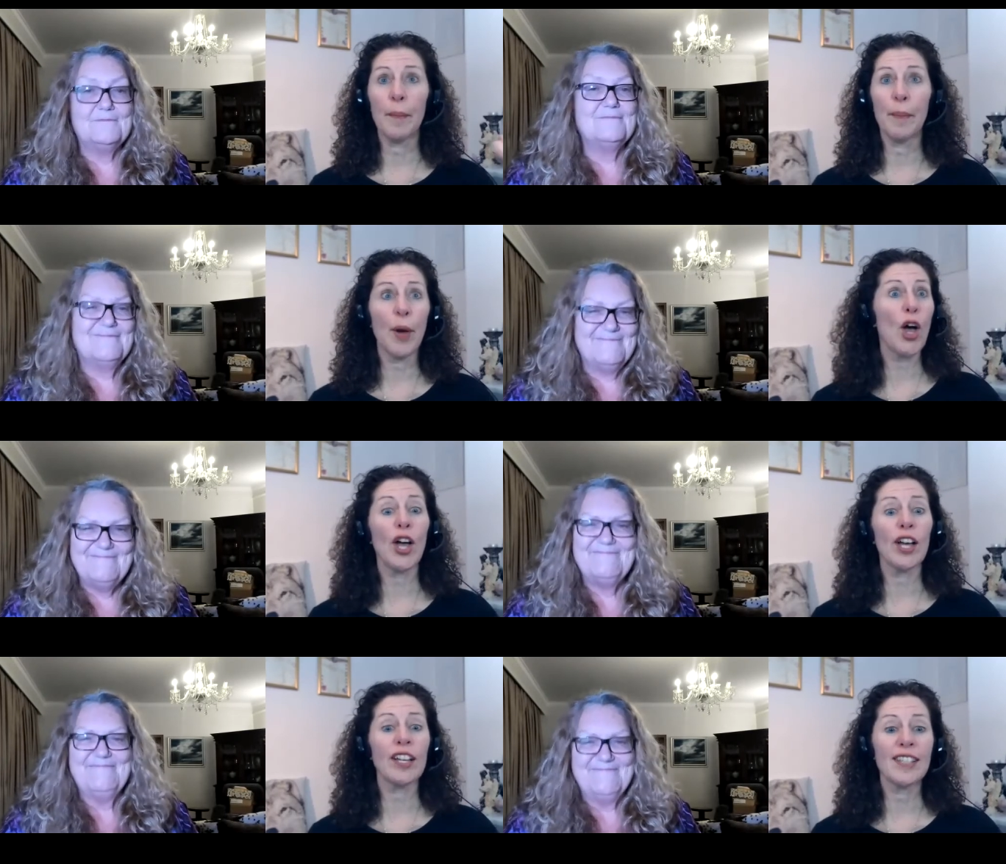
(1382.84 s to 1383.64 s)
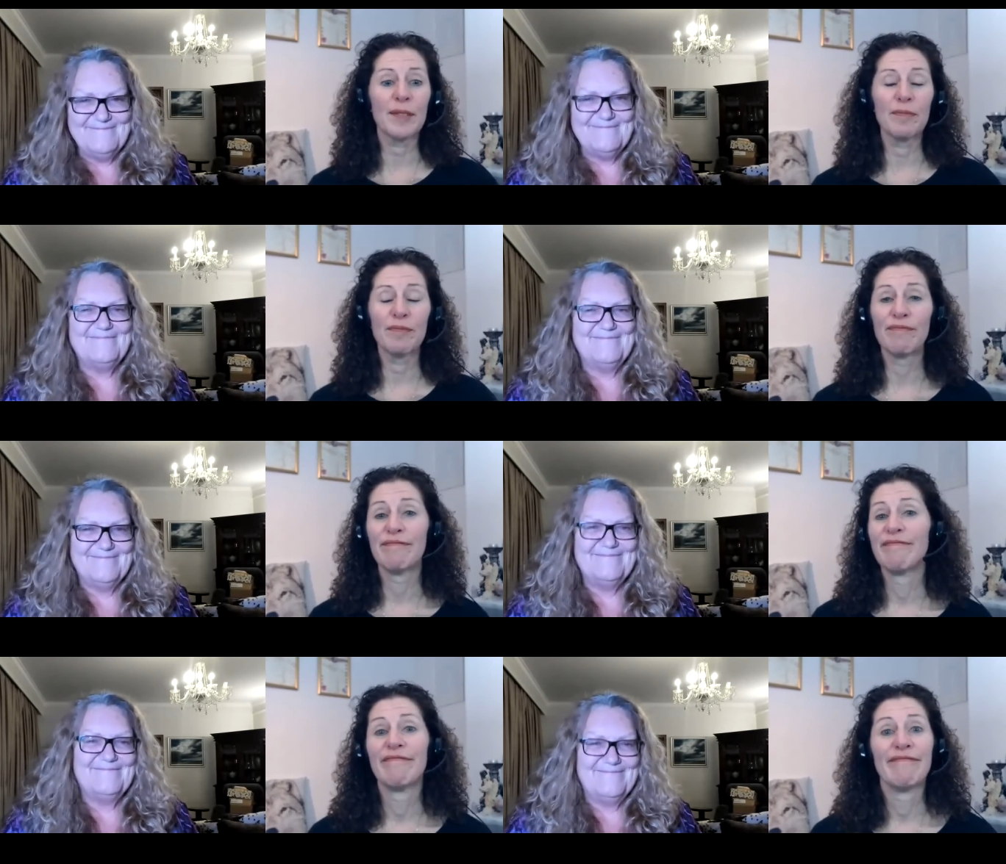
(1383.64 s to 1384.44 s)
Speaker 1: a bird,
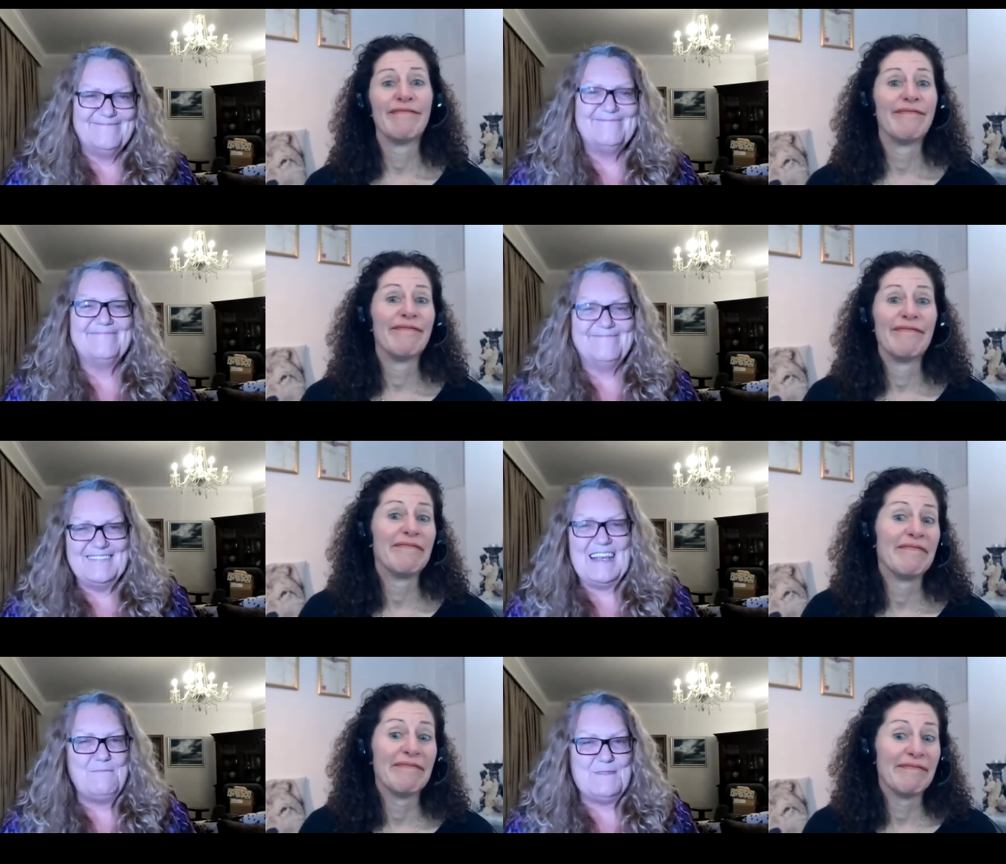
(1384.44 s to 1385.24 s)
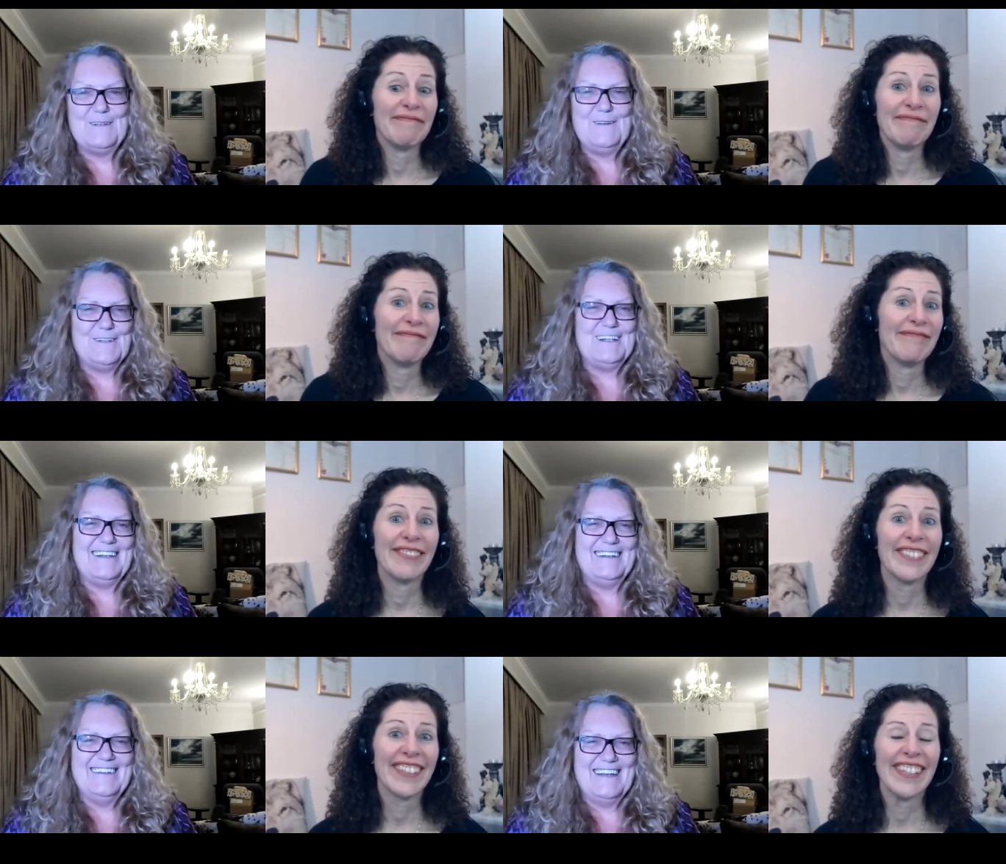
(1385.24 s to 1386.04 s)

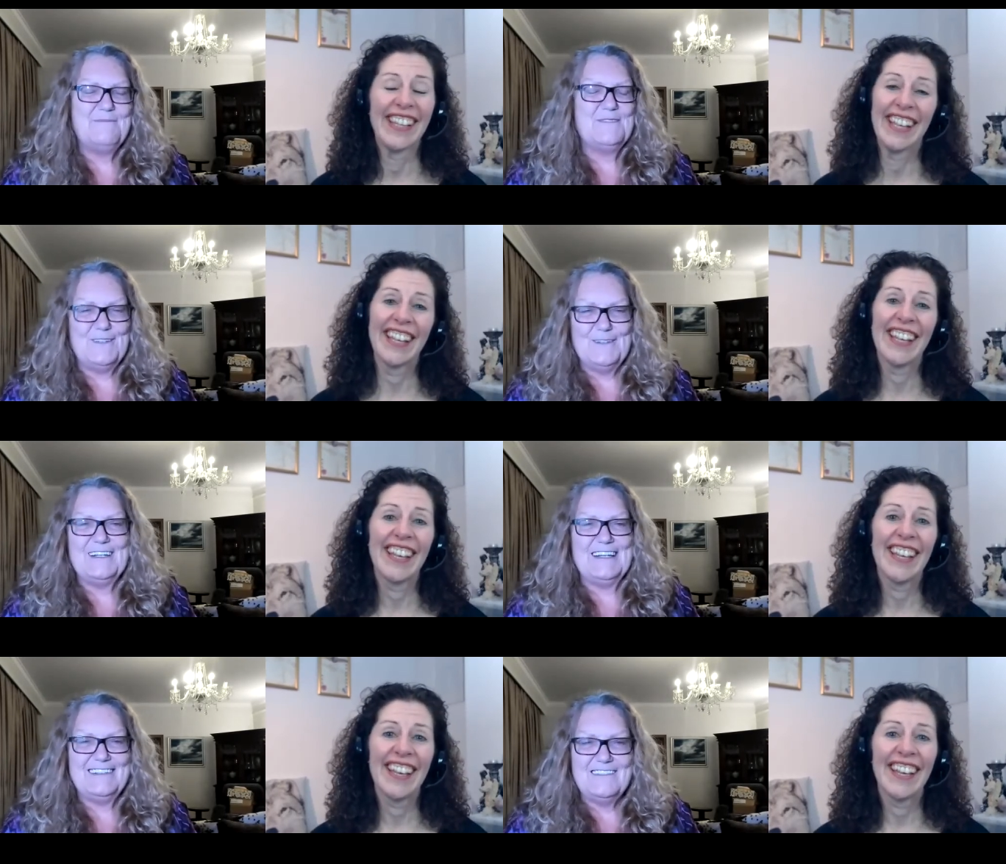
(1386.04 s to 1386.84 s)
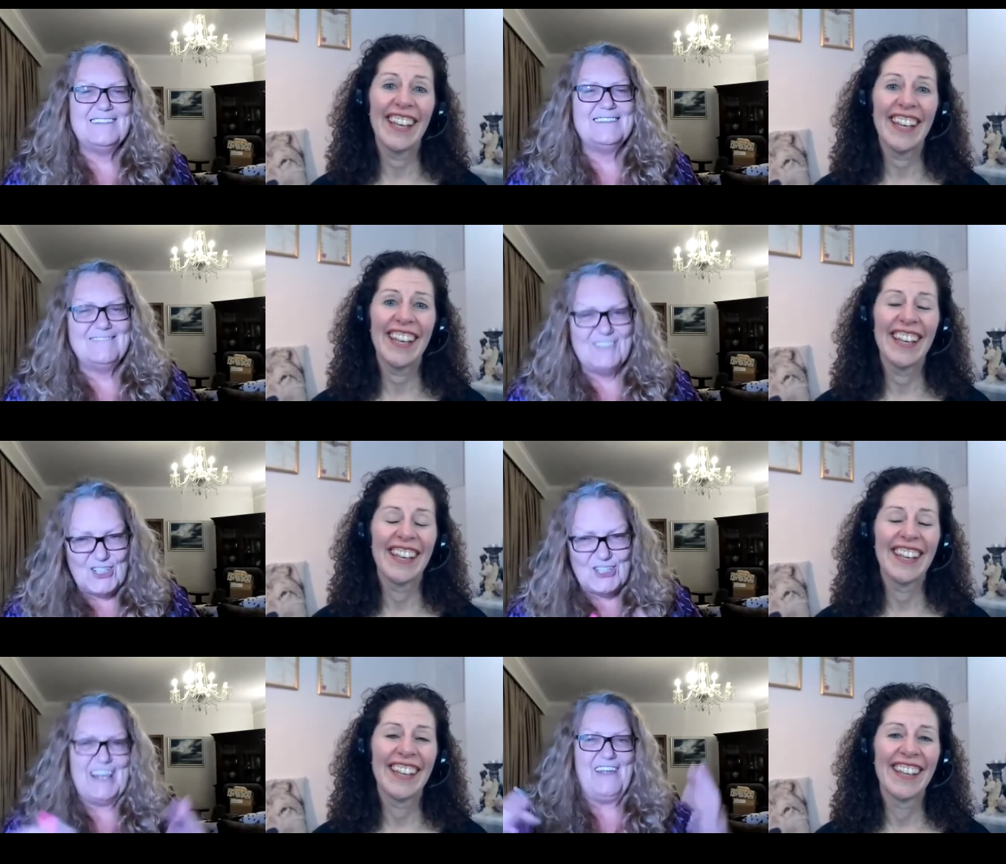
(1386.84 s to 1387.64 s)
Speaker 2: Absolutely, absolutely. Just
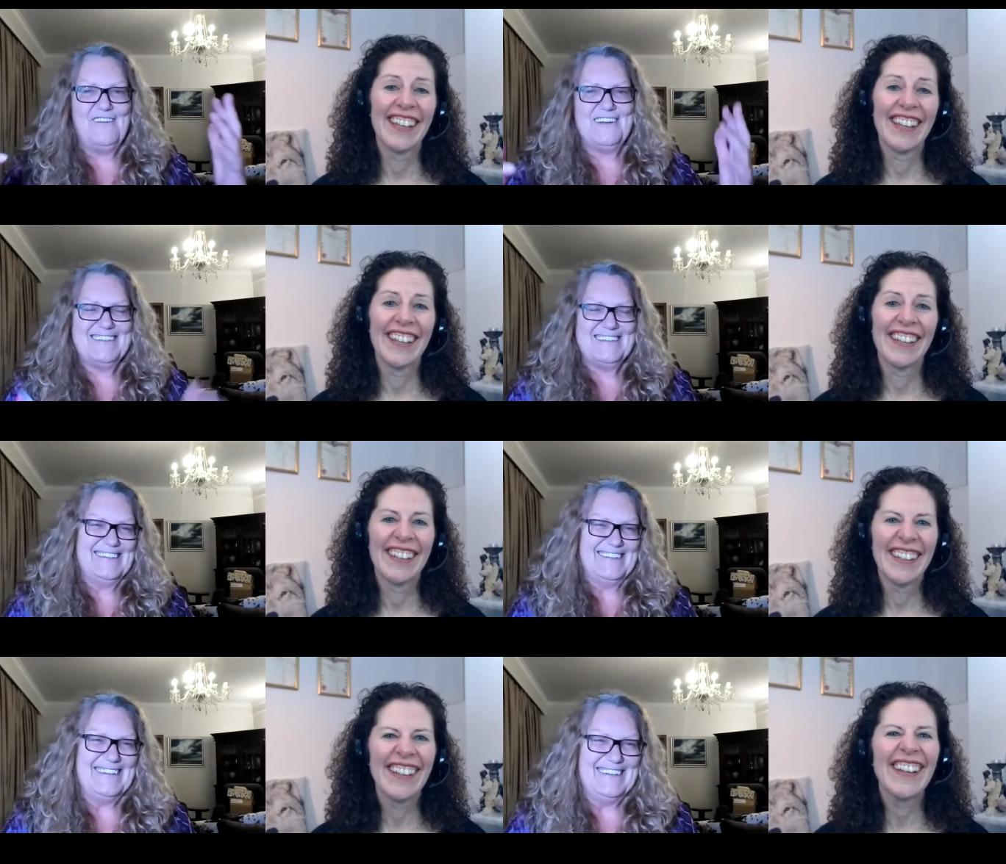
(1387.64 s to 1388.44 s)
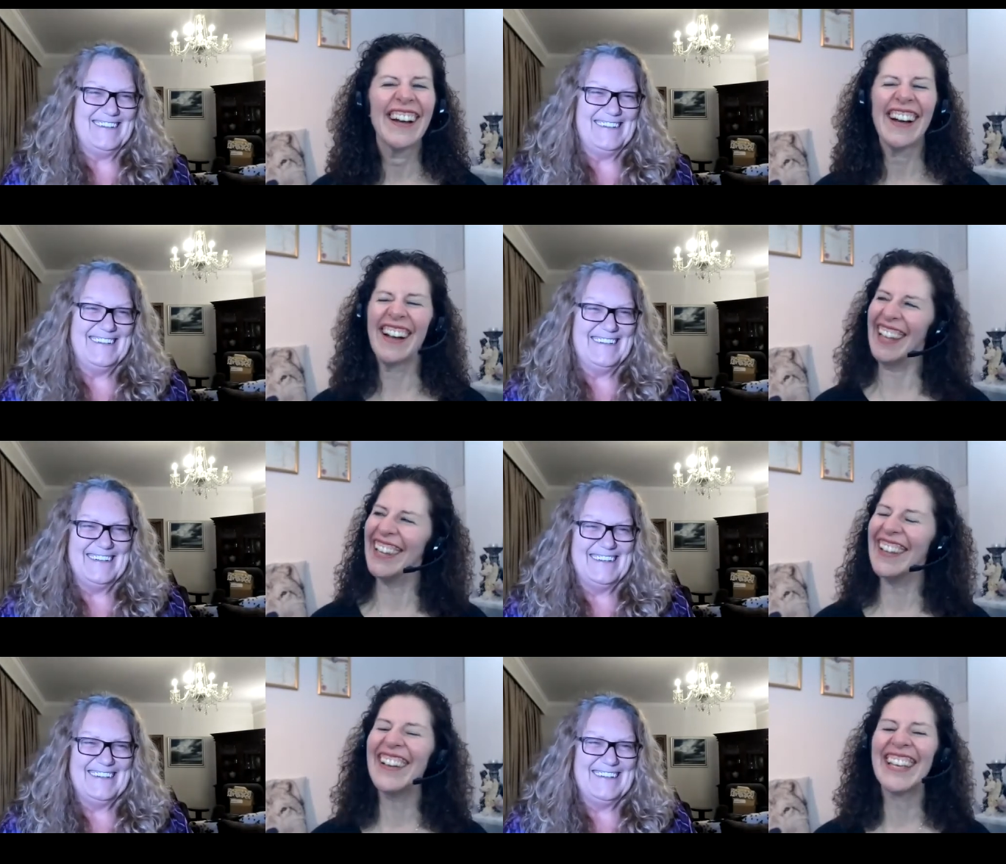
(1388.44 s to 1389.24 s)
share it.
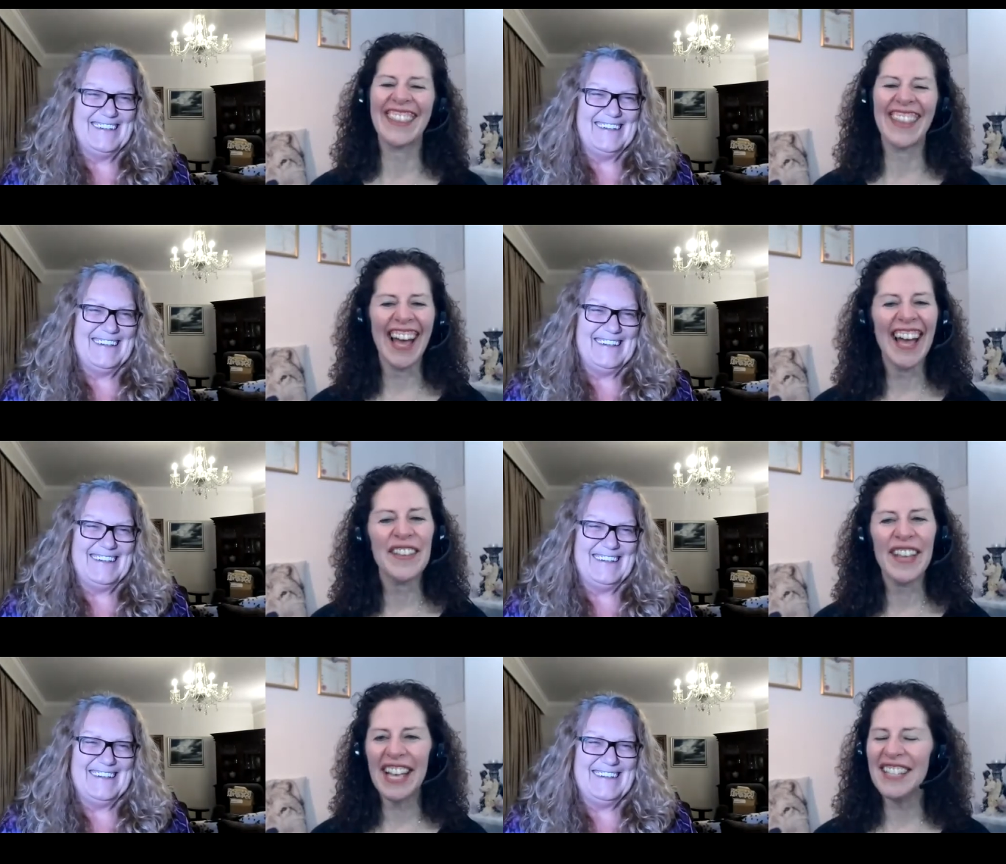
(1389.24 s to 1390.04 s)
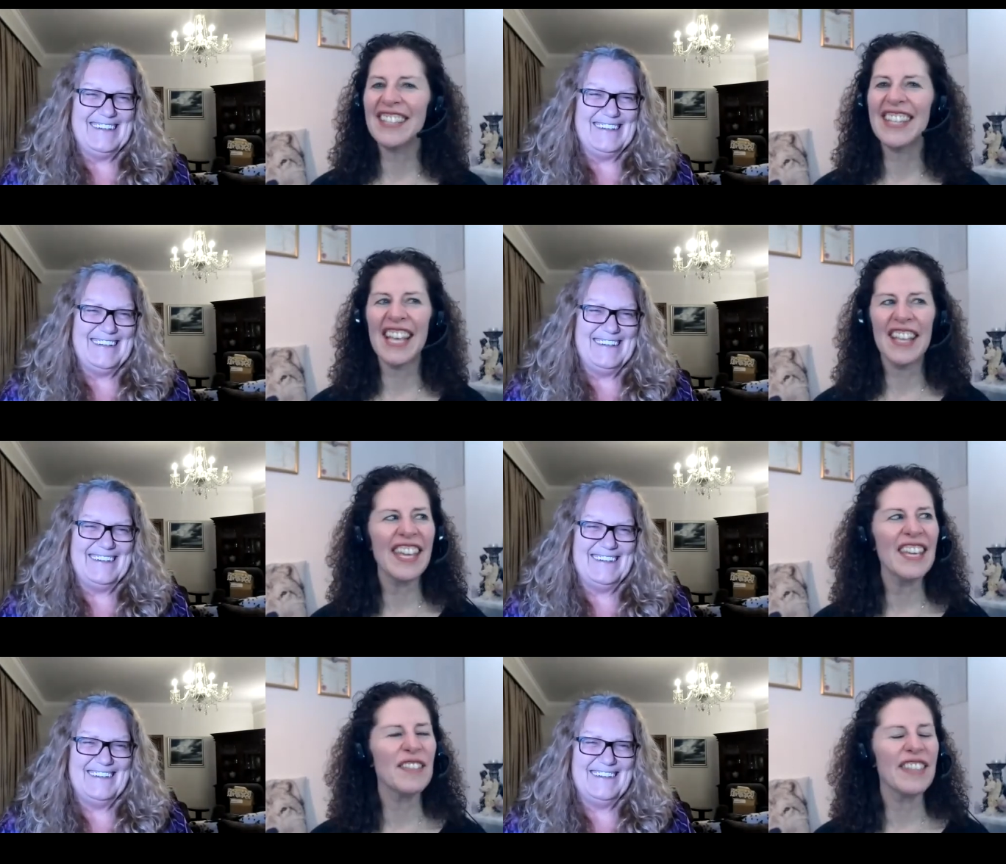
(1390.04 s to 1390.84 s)
Speaker 1: I like that. That they're, they're,